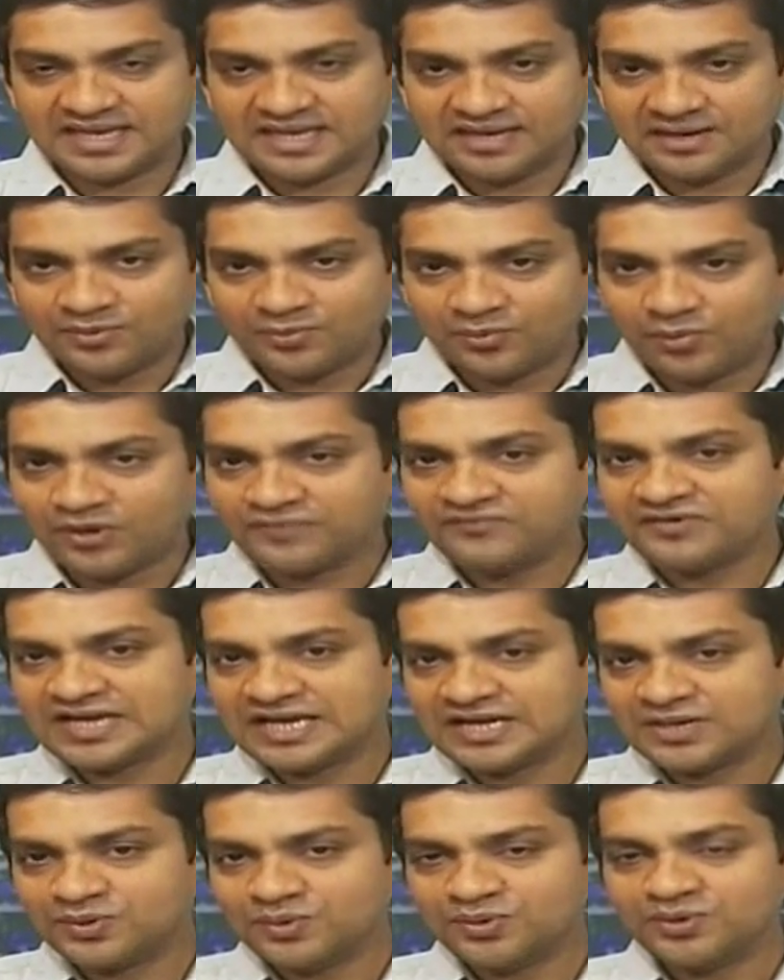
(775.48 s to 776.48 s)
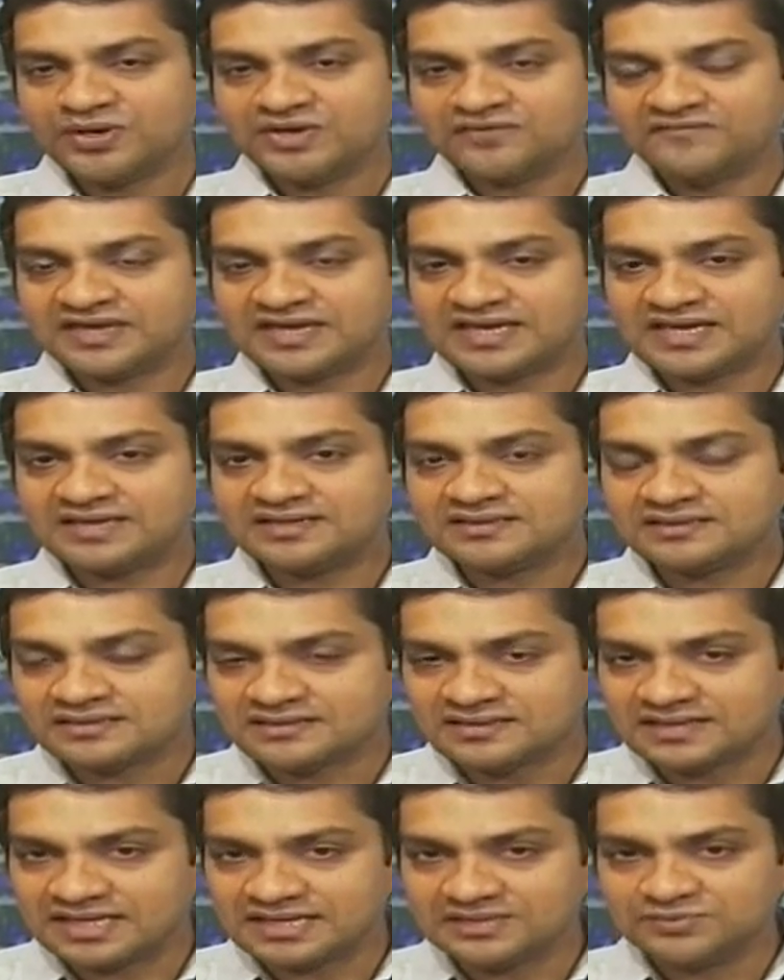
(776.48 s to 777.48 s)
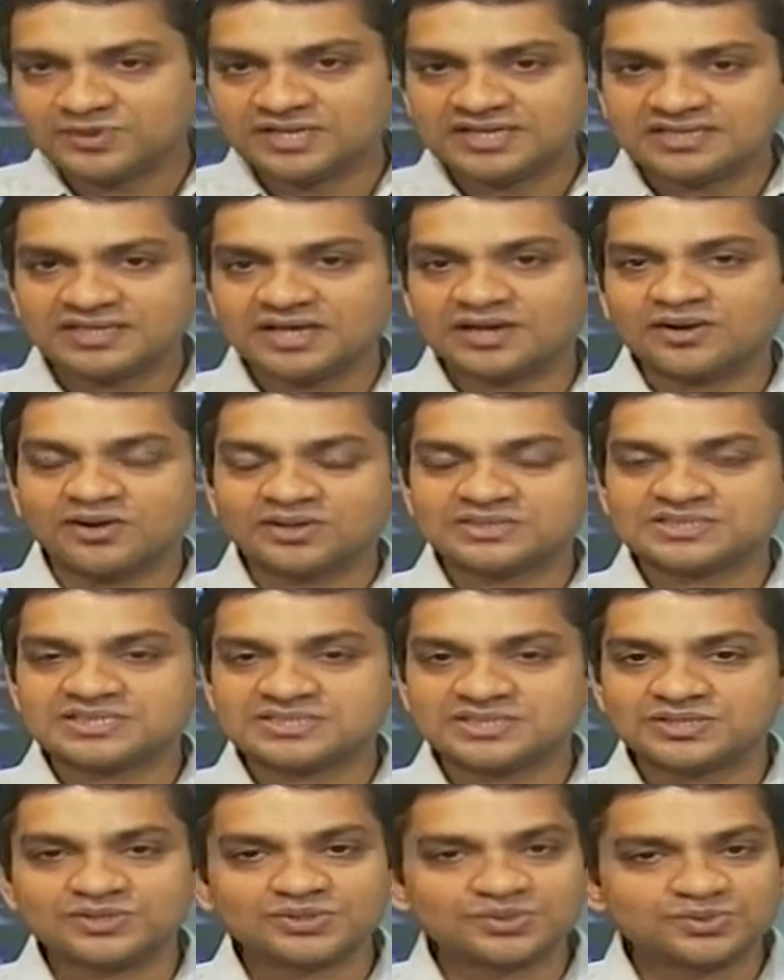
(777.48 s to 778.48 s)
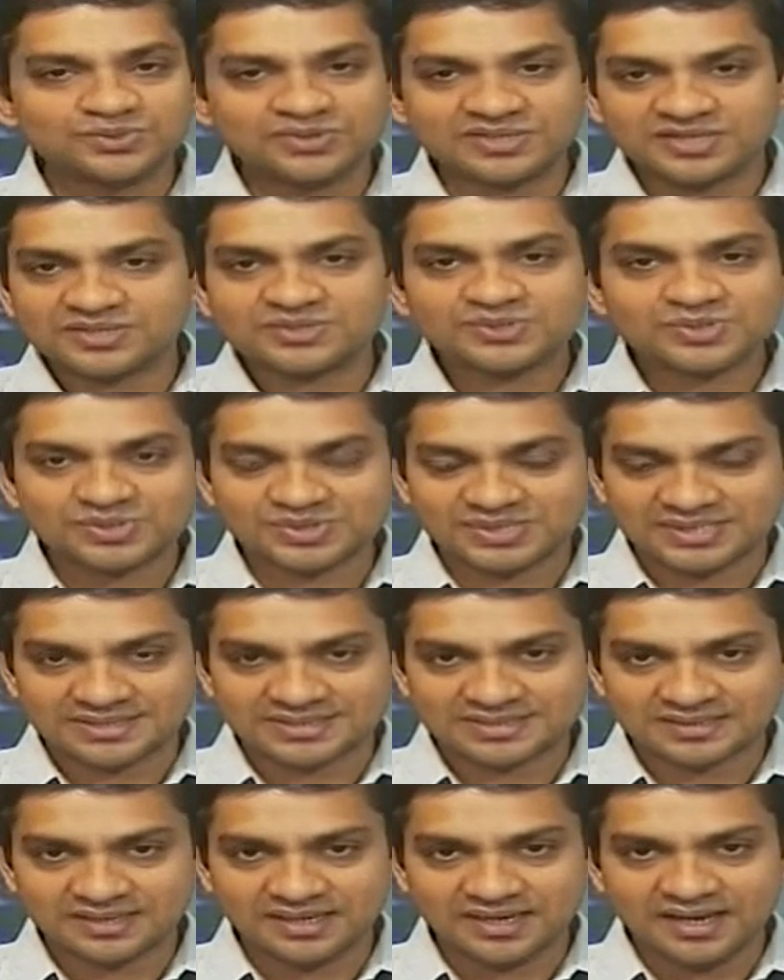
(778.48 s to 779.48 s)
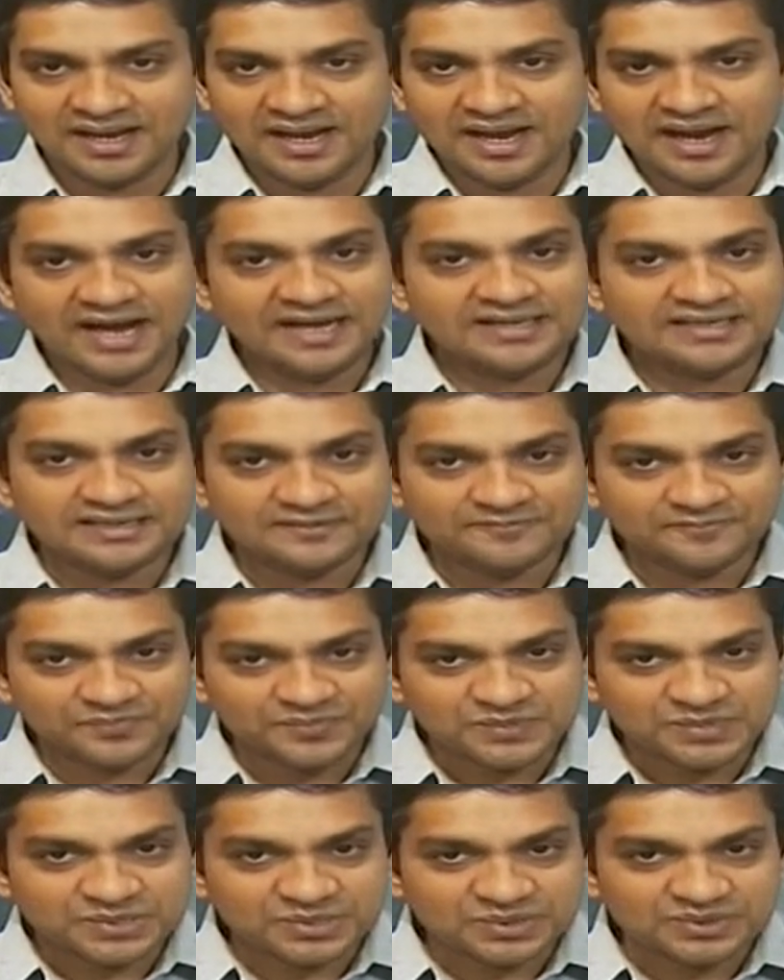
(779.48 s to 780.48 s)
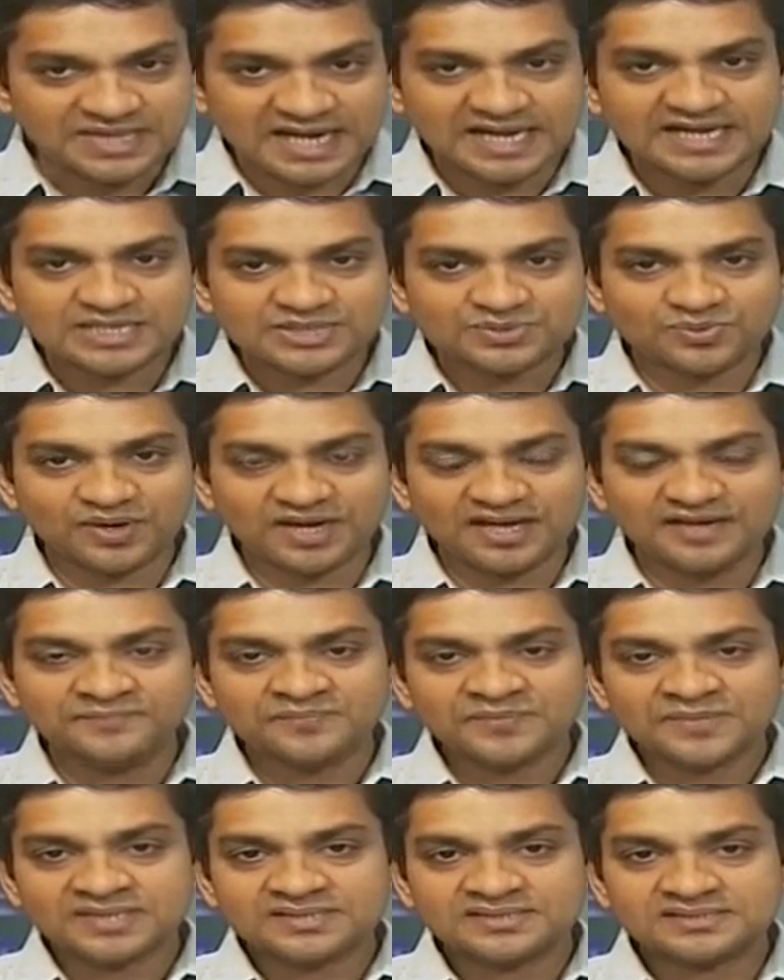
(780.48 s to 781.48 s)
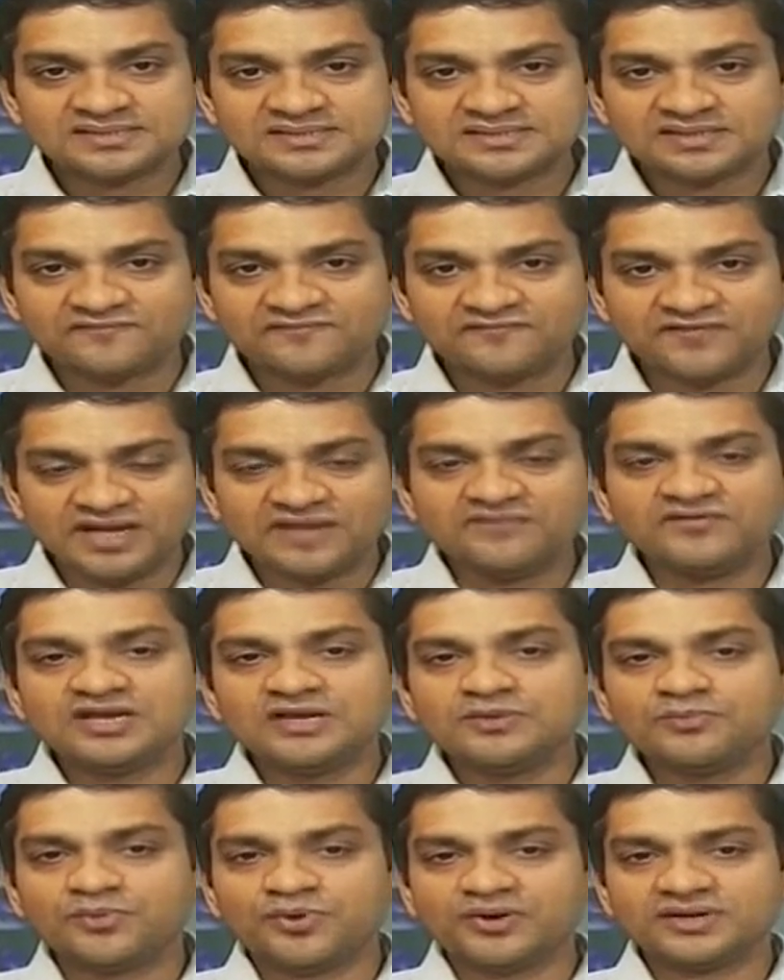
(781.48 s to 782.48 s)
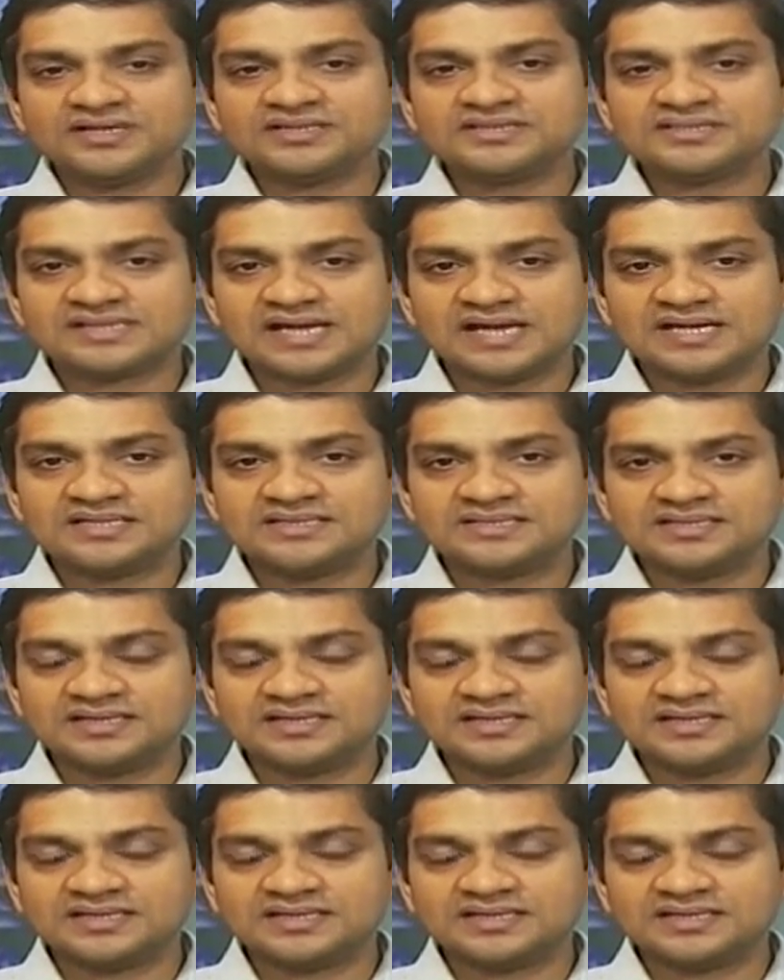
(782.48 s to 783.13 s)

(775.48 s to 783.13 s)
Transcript: what we can do, we can convert the losses into the resources, and so that is why it is a very important strategy,